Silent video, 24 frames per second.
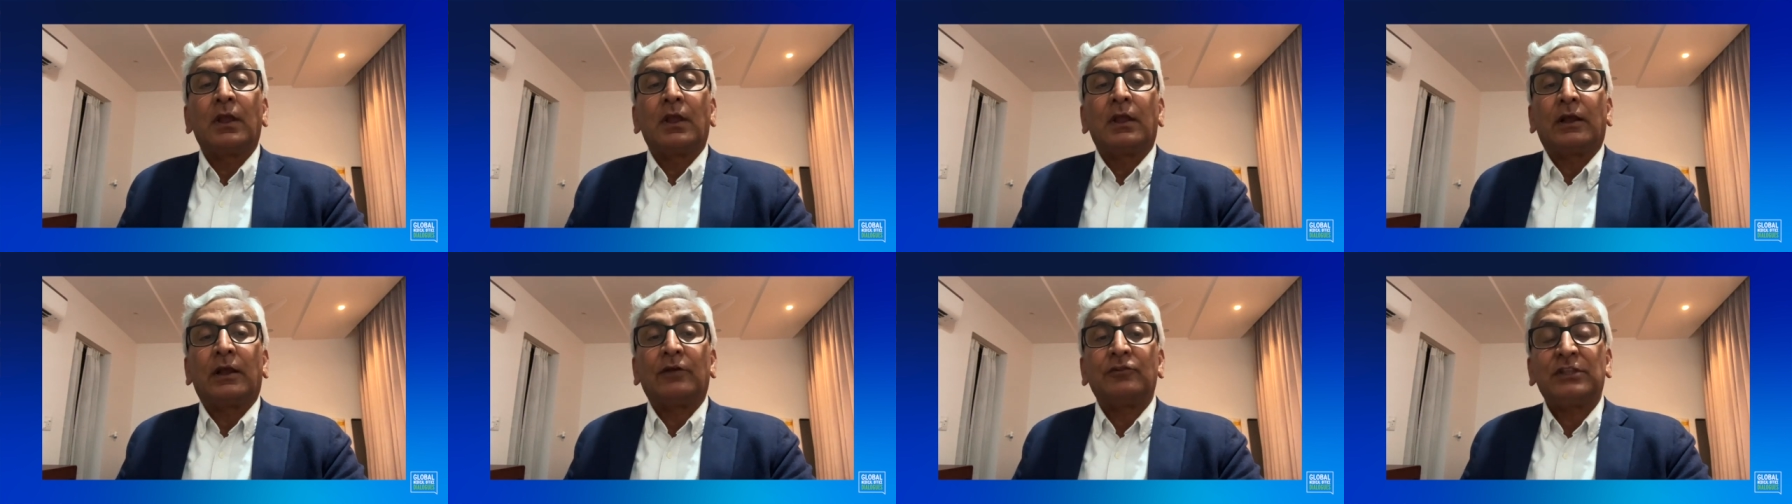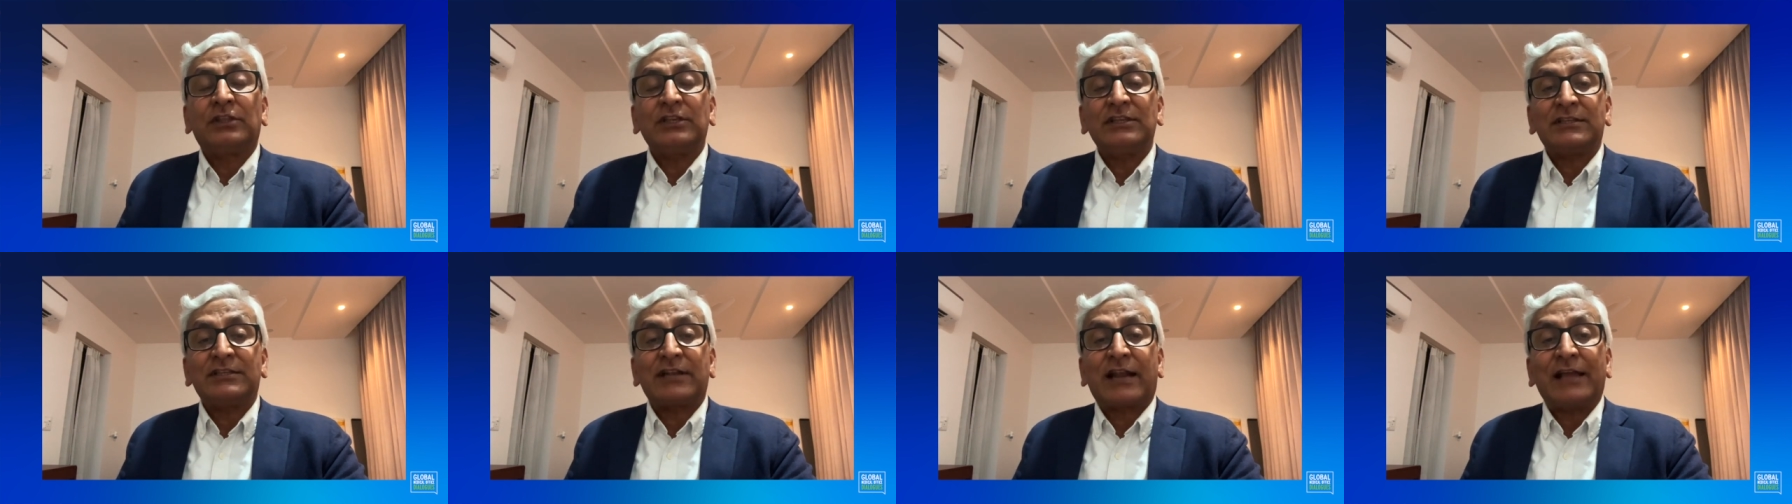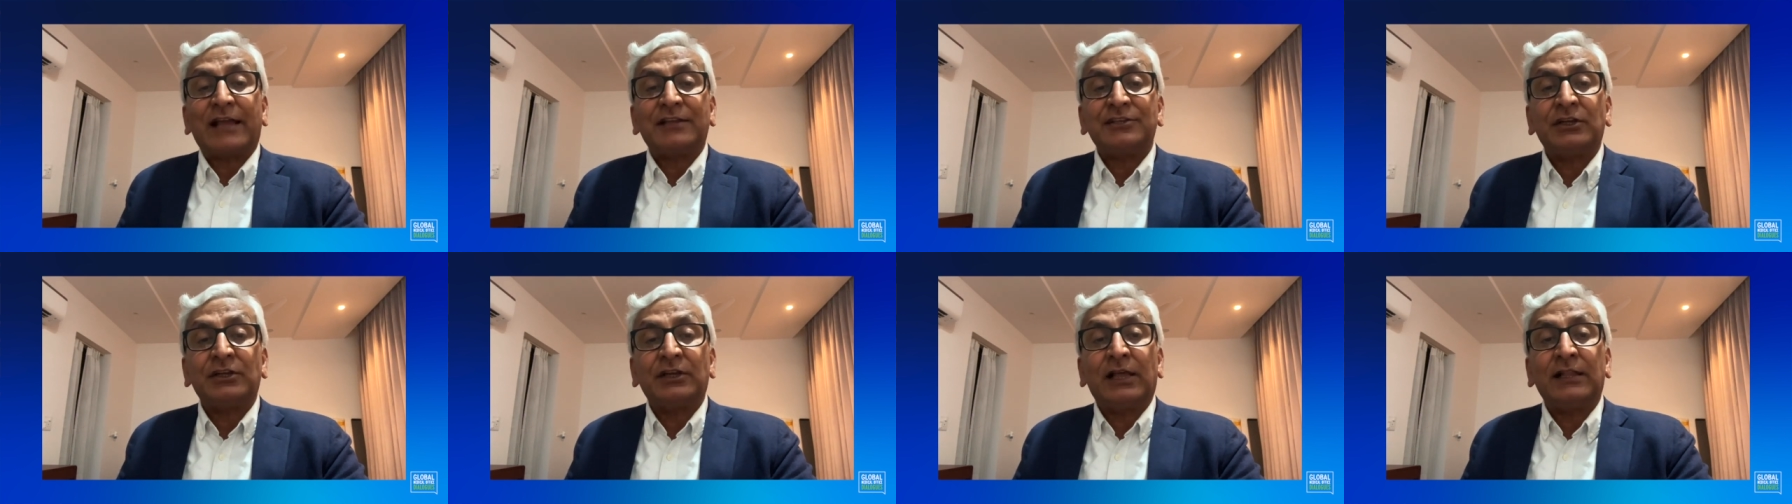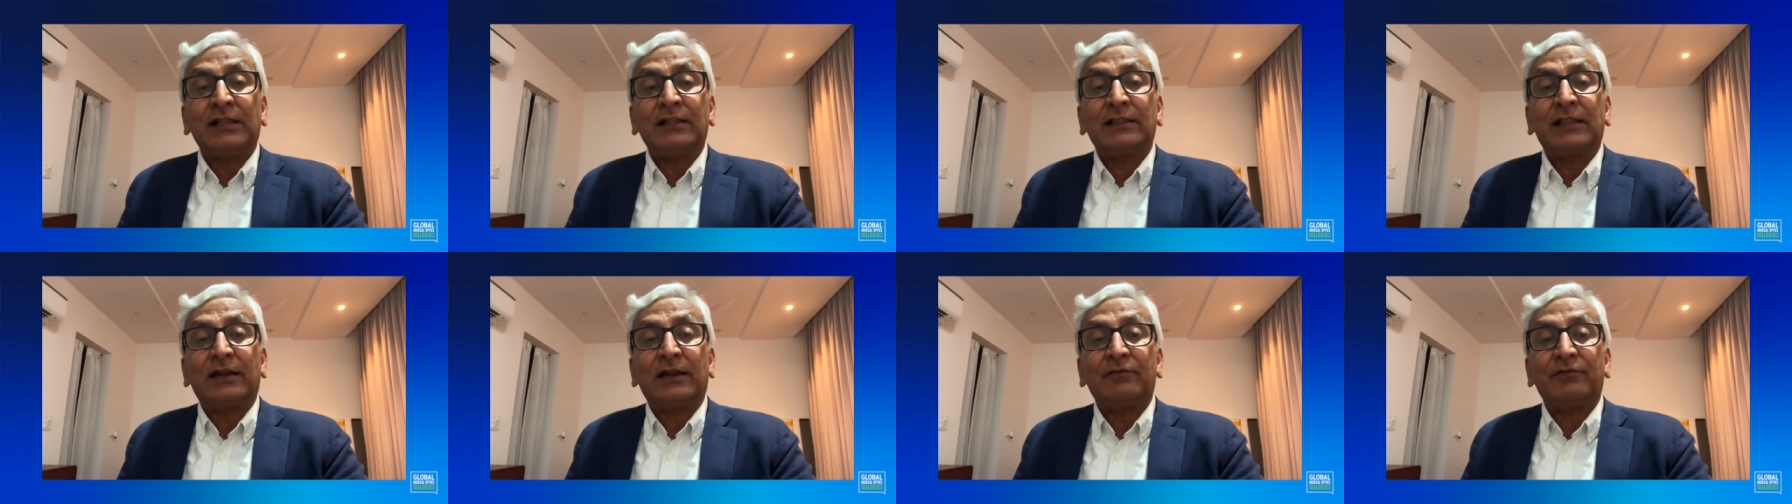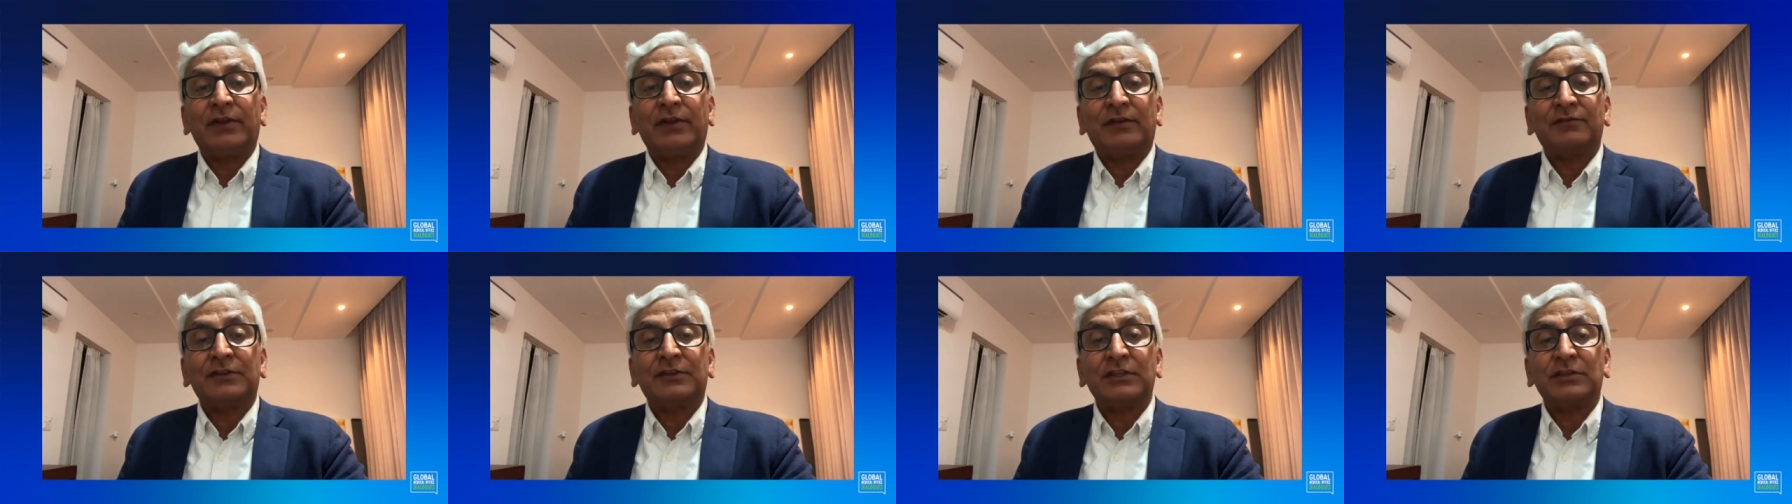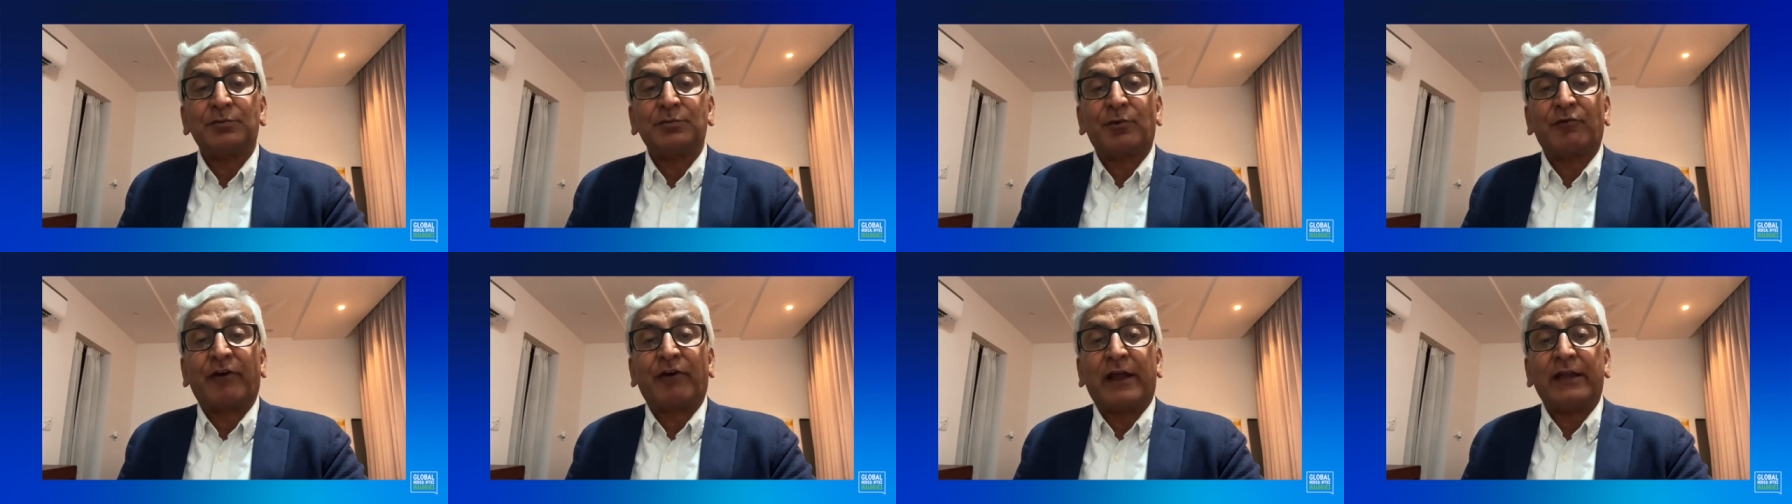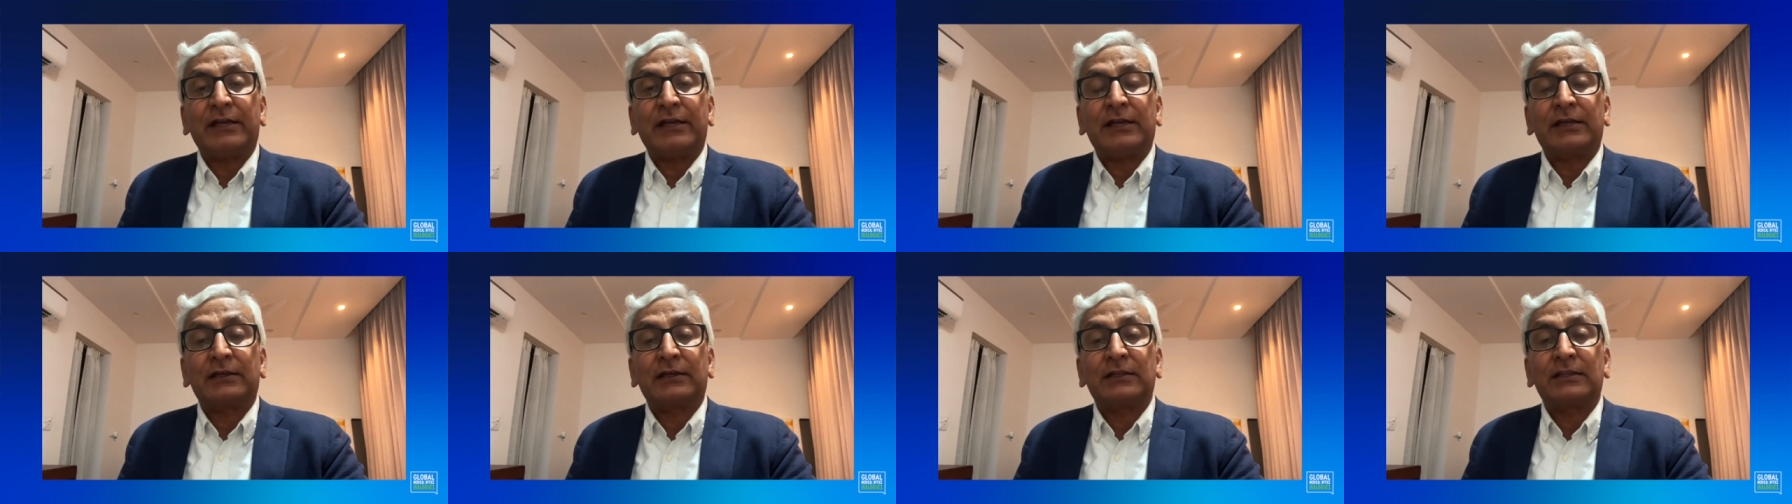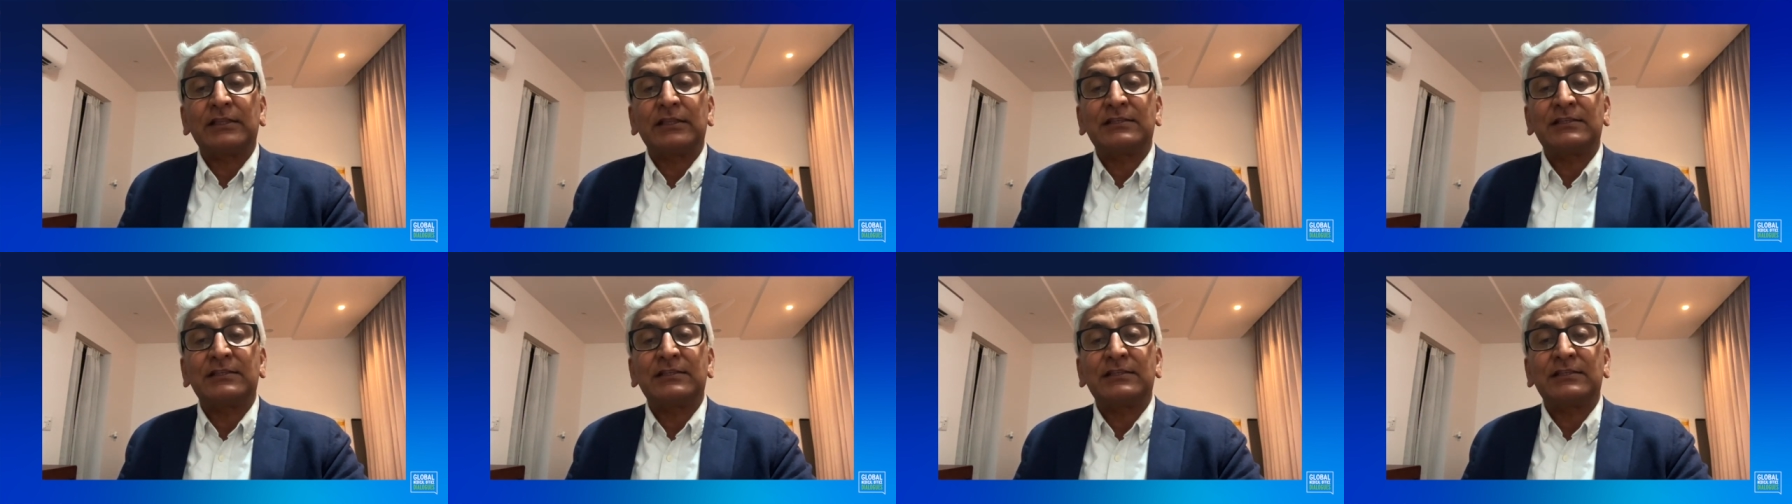Now, this rationale that we have just provided,